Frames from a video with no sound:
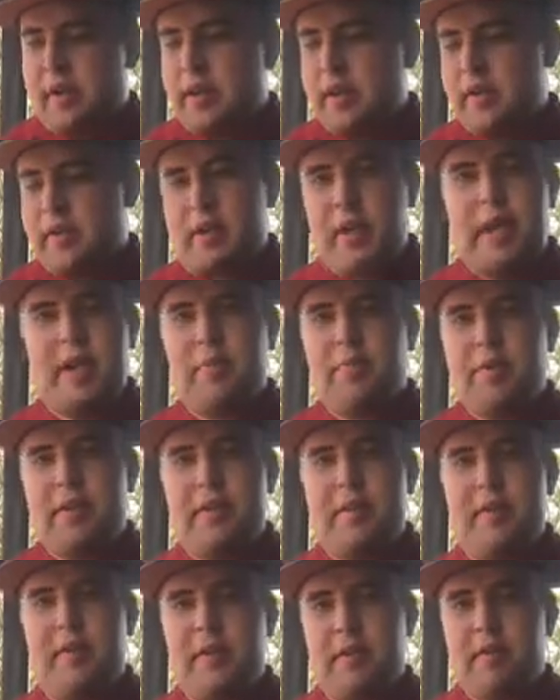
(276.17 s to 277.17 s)
lead with
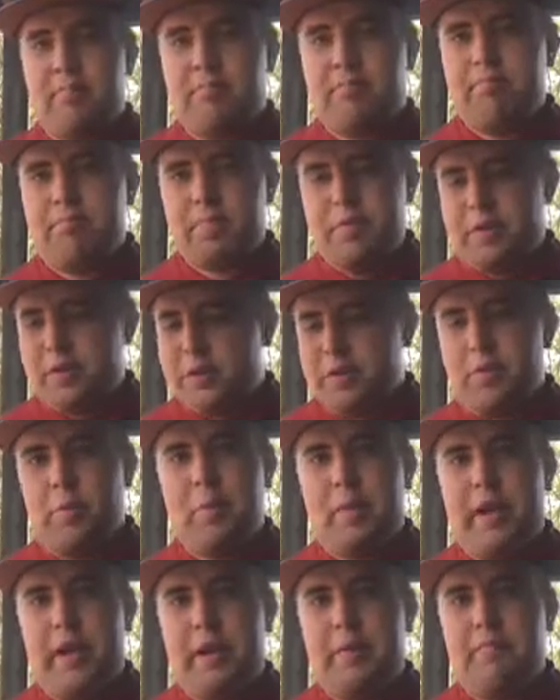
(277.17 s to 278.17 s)
a good
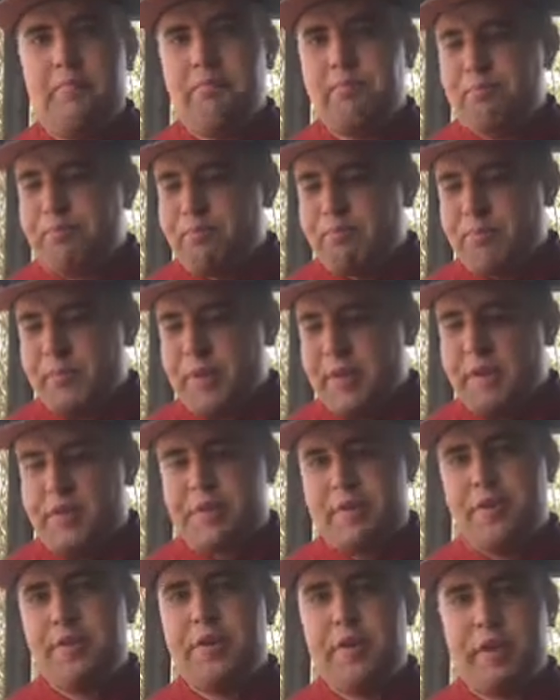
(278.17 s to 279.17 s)
win,
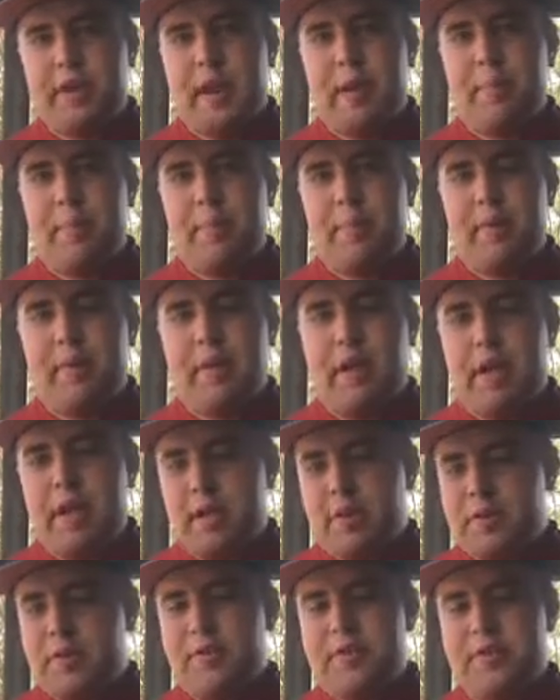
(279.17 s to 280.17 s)
good capability,
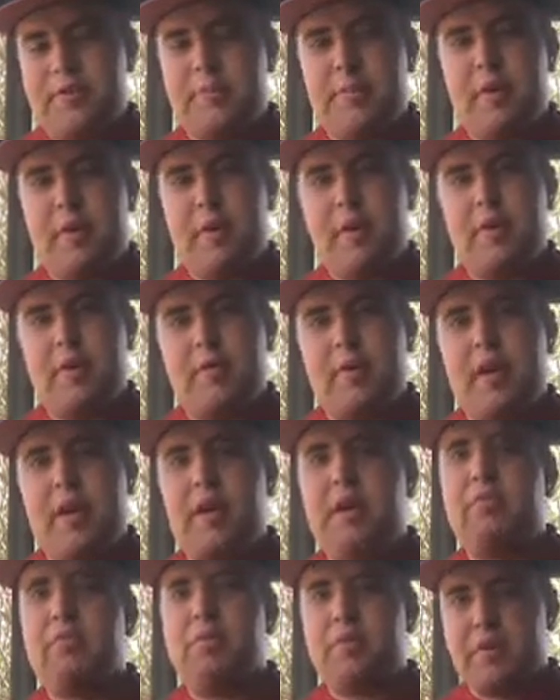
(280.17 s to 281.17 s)
good spirit,
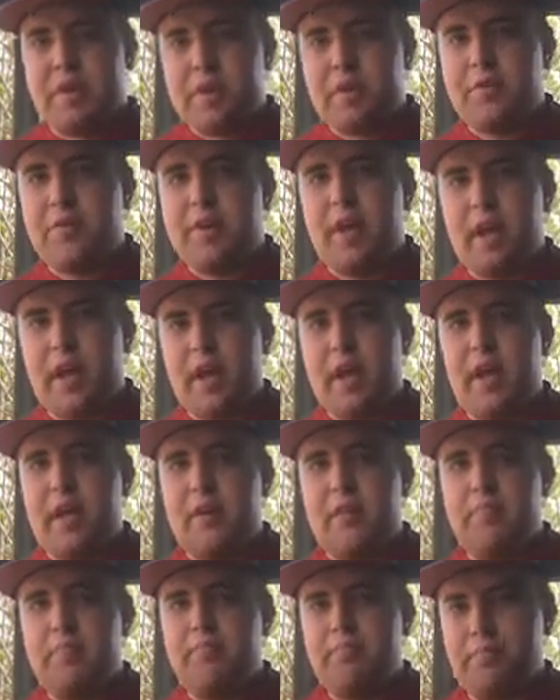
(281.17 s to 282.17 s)
and with a good heart.
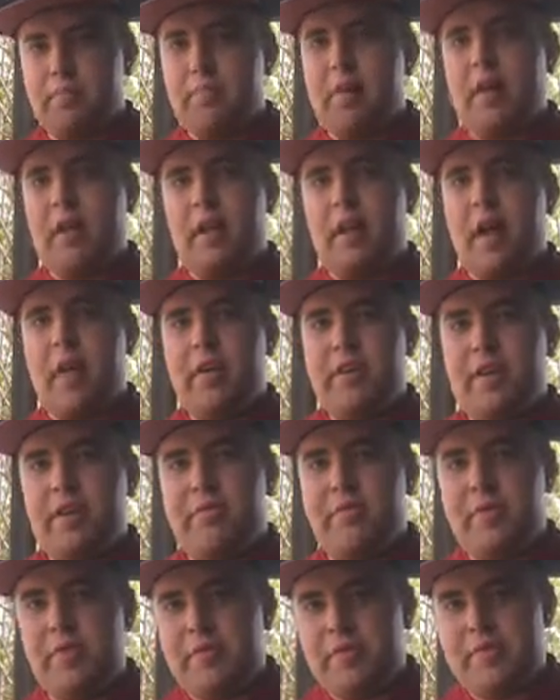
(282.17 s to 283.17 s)
And I
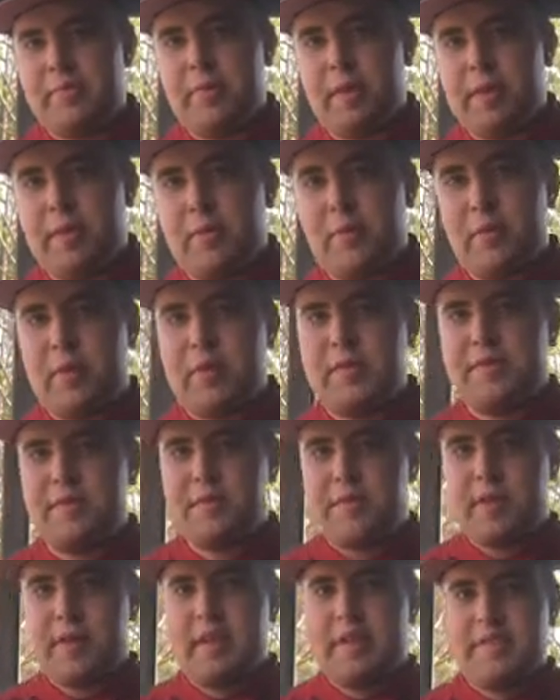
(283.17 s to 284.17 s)
definitely respect the Wellington
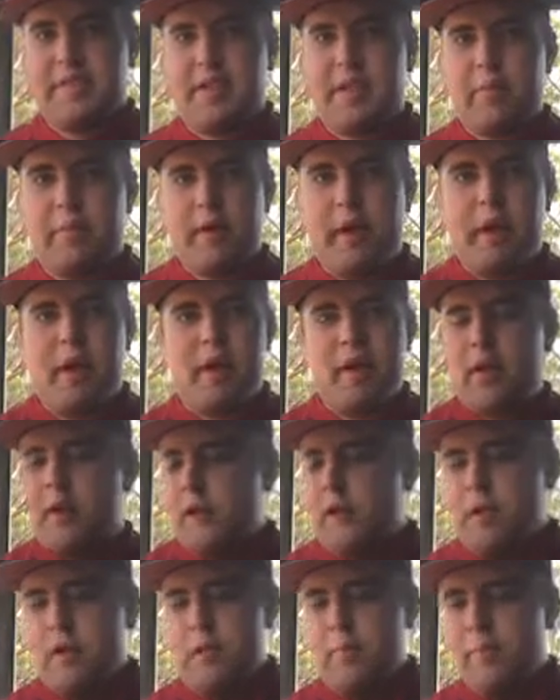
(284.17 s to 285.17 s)
Phoenix anyway.
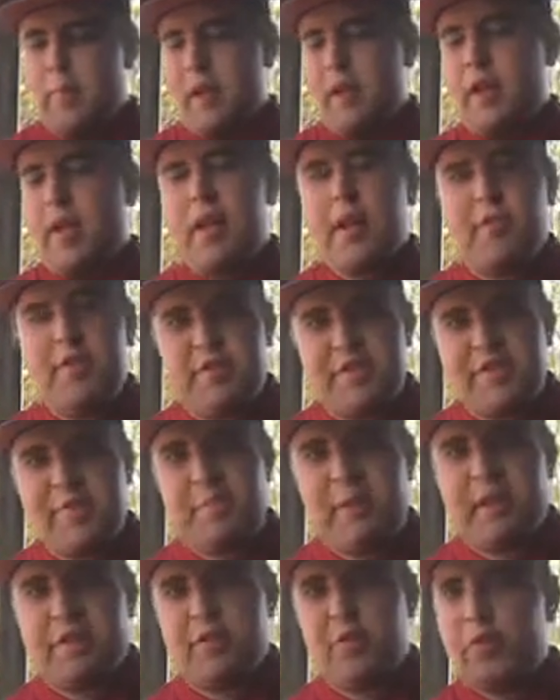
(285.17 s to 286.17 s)
But I
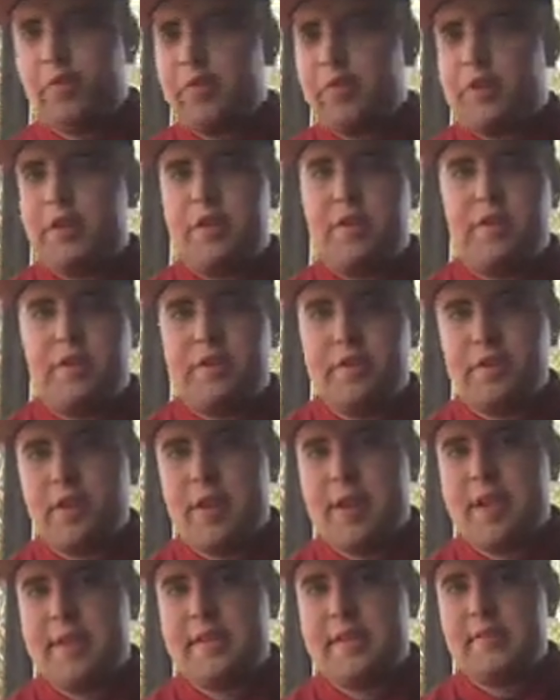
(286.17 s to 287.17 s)
respect all you
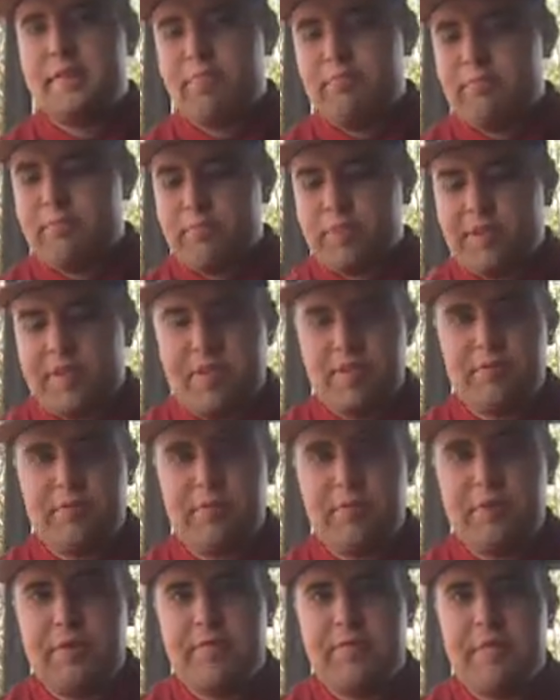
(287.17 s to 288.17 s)
guys with
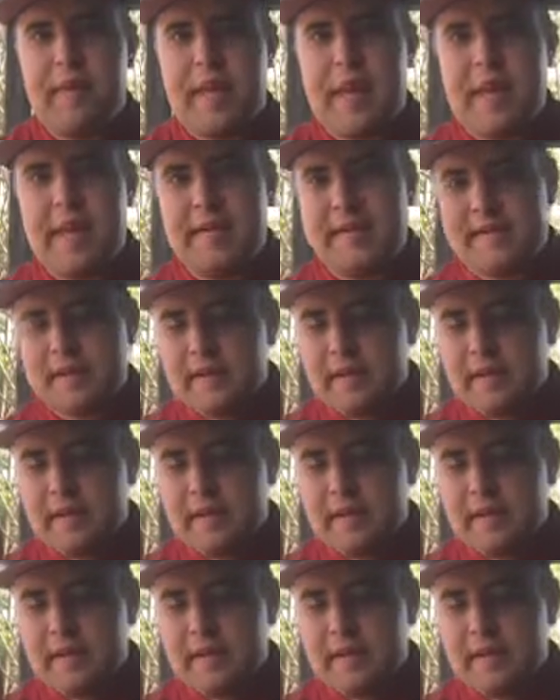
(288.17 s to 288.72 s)
good fans,